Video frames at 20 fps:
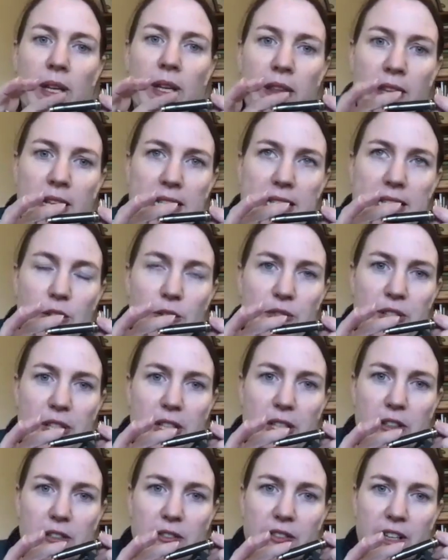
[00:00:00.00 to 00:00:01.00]
they're
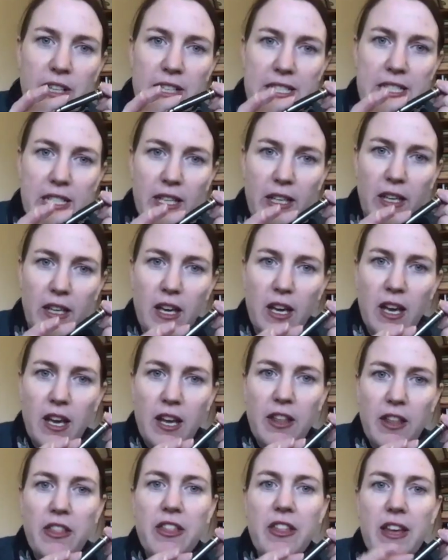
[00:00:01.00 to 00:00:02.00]
self-sacrificing,
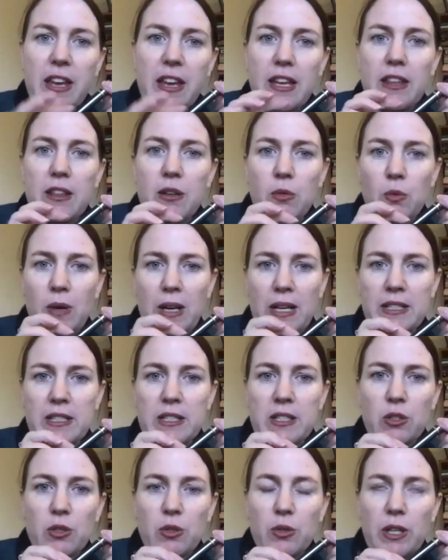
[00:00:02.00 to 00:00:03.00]
they're the ones
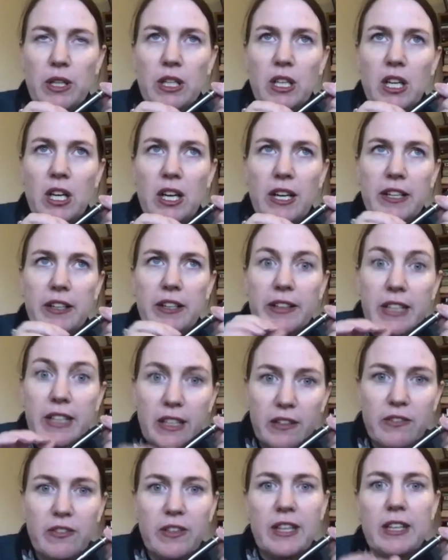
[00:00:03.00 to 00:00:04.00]
who are kind of
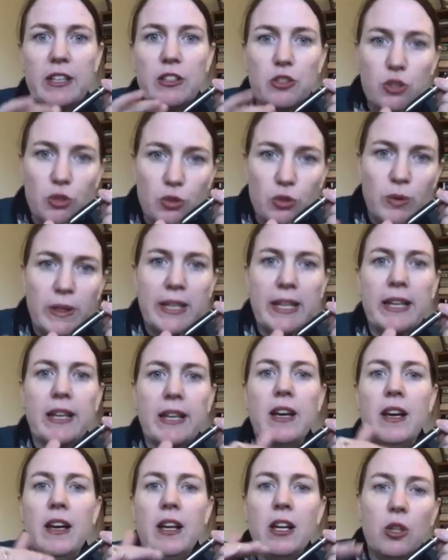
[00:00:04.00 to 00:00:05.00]
giving, doing,
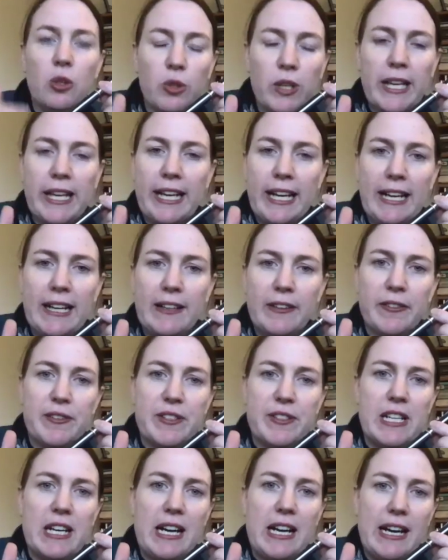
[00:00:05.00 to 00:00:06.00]
looking
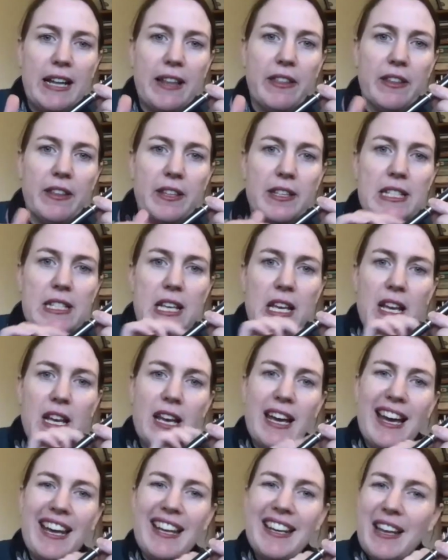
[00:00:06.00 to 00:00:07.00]
after others.
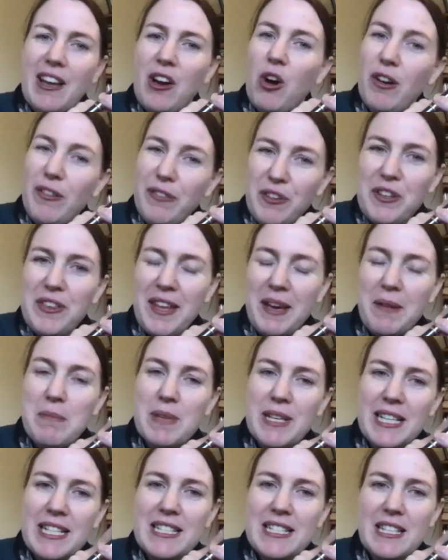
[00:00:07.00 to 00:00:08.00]
And often that
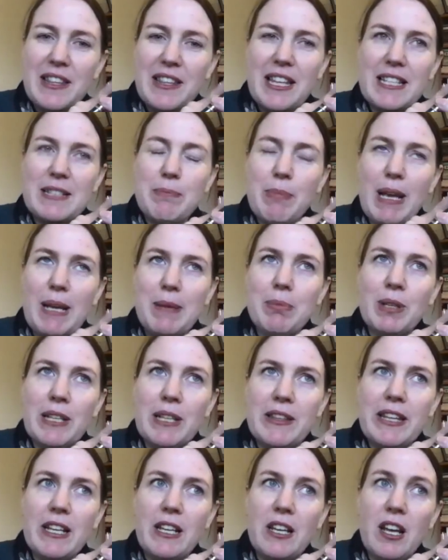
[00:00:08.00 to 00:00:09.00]
means that there's people in
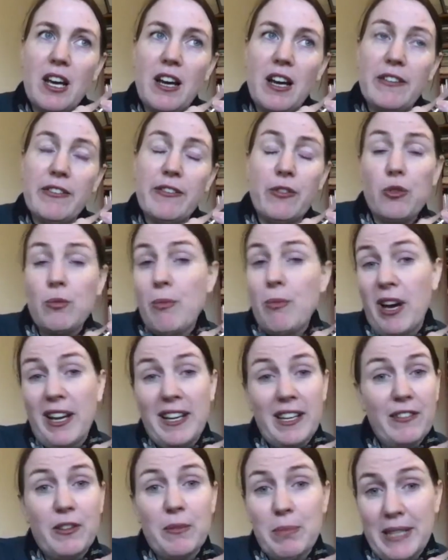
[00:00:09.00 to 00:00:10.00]
their life who might
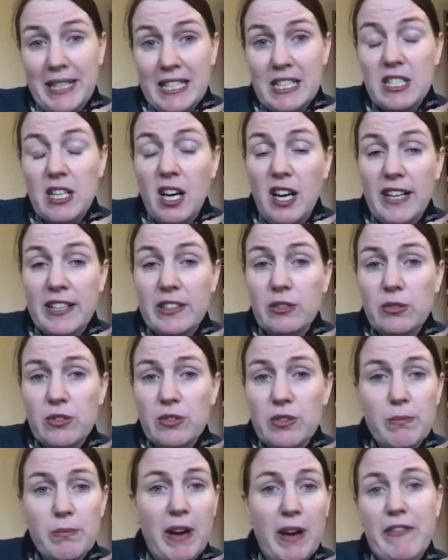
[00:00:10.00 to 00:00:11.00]
even be entitled,
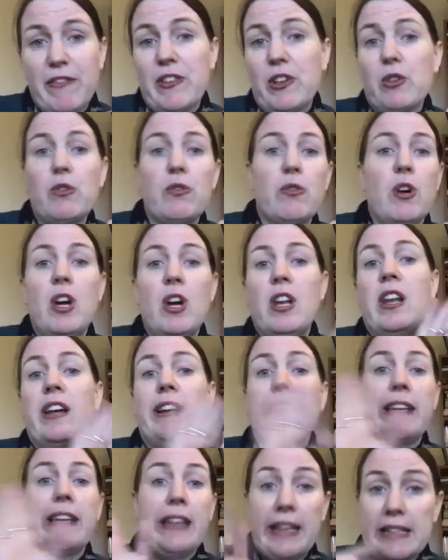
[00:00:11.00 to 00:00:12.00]
might feel like,
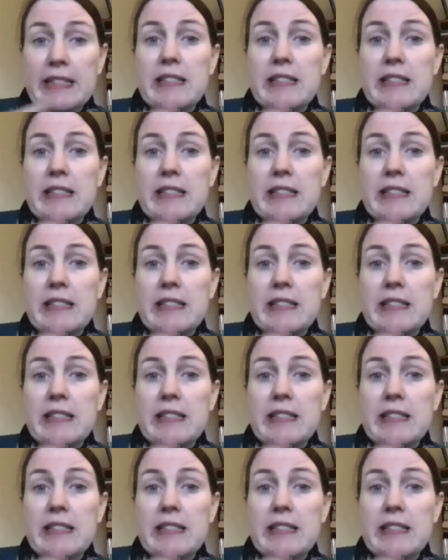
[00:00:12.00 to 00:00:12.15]
yes,